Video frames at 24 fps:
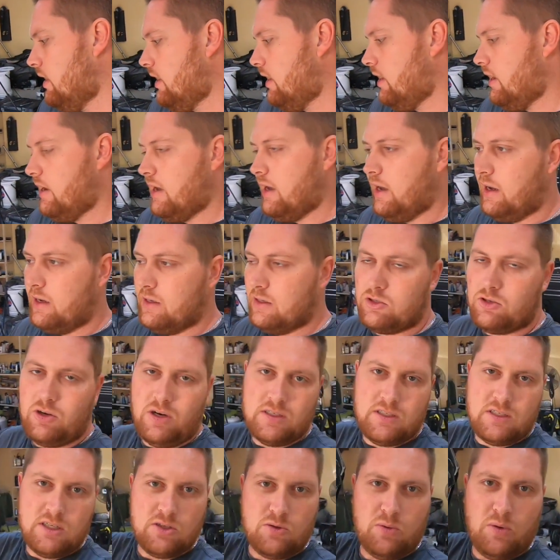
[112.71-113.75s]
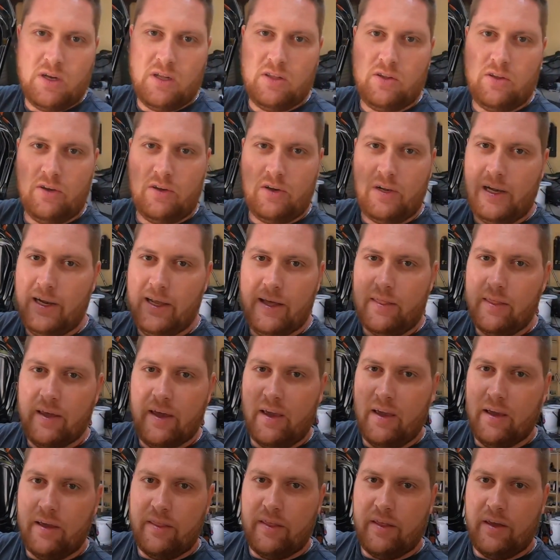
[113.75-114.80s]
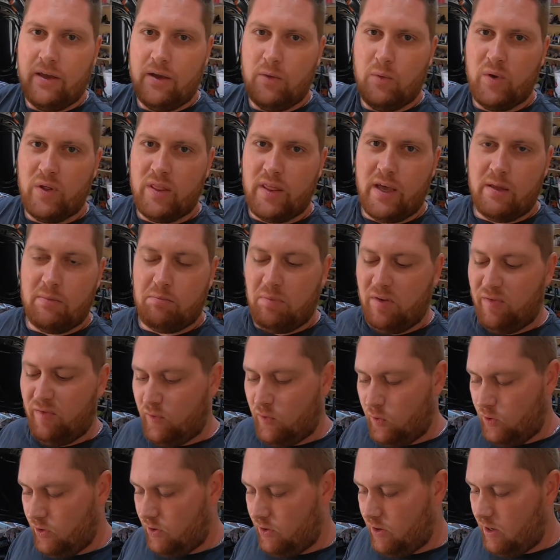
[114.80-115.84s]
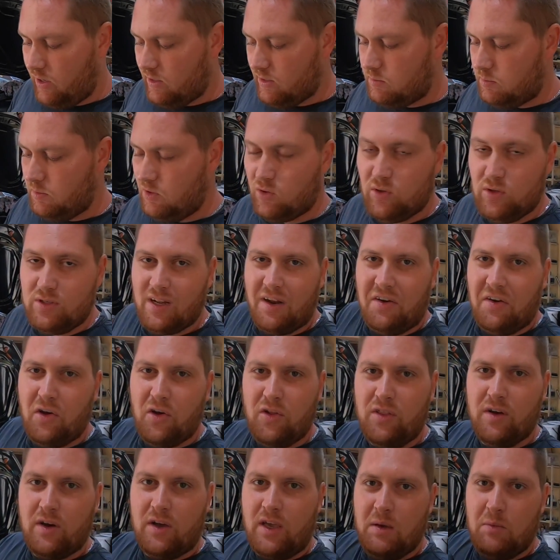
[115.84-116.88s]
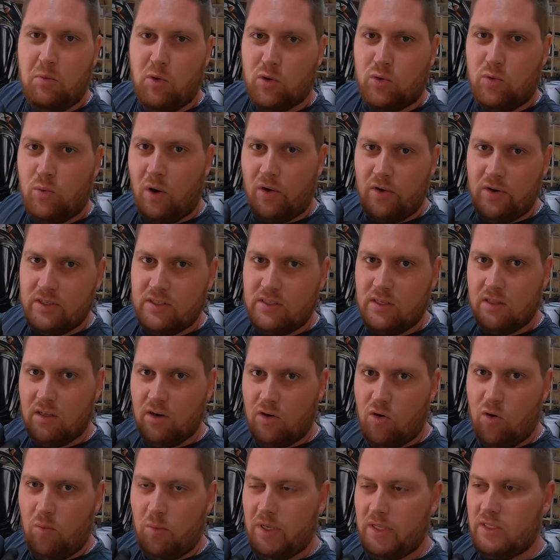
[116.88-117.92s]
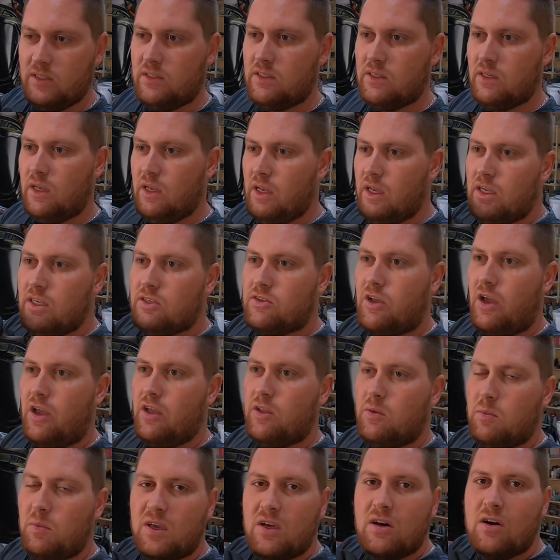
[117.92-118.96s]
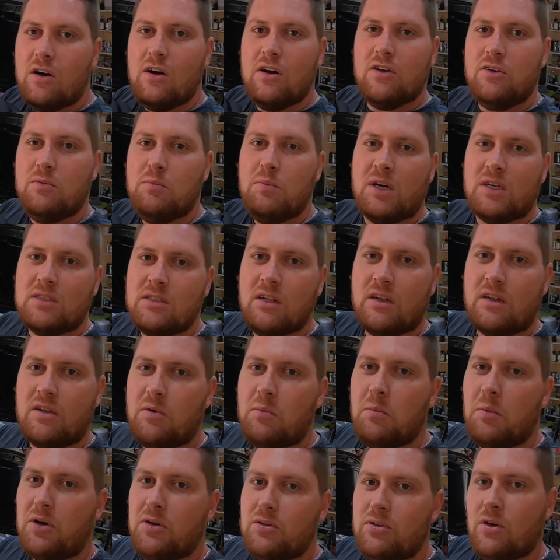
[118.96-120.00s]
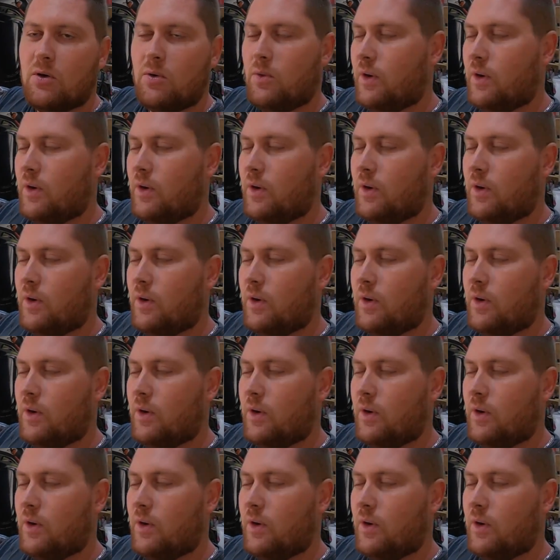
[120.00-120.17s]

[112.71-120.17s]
So I just wanted to clear the air there with that before you guys, because I know the keyboard warriors in the comments, it's going to be, oh, you busted your motor,